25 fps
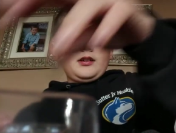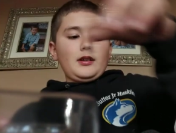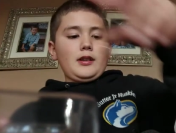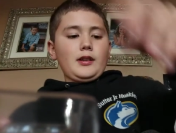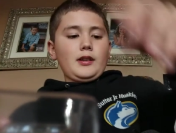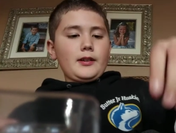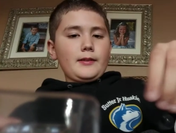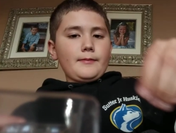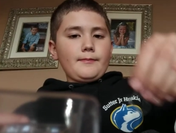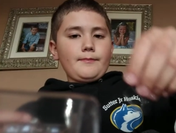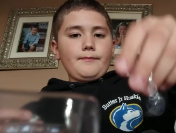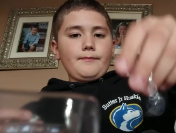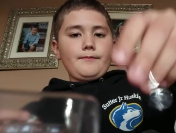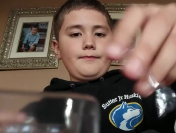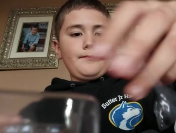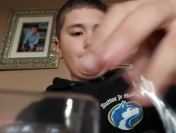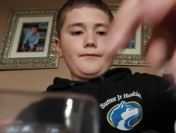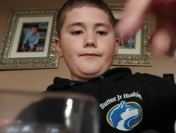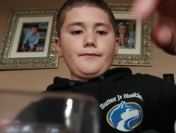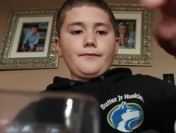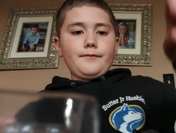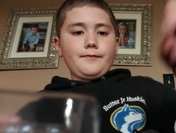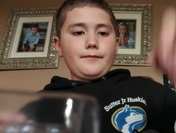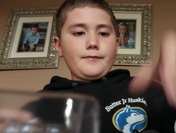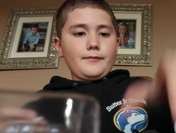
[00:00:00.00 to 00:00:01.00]
Um,
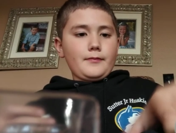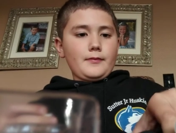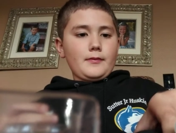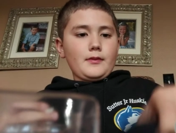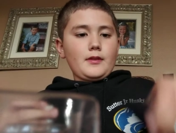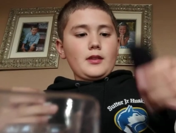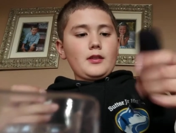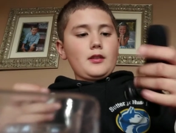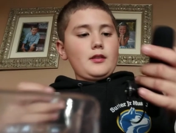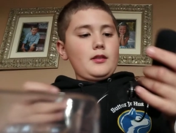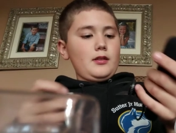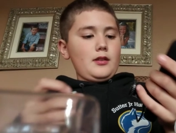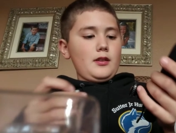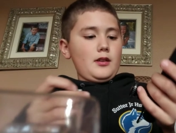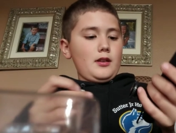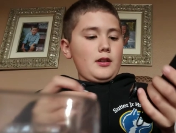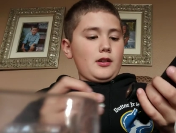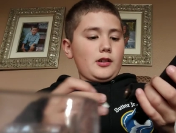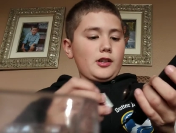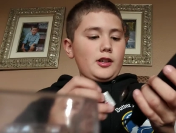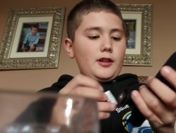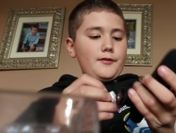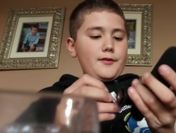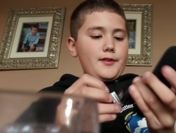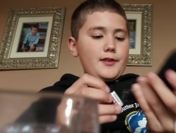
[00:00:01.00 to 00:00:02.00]

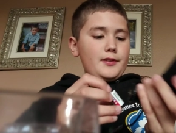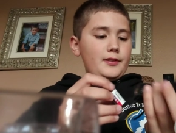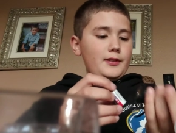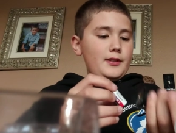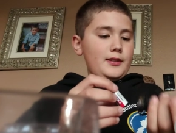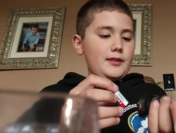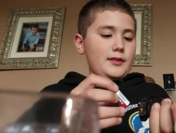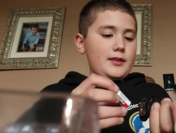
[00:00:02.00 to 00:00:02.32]
obviously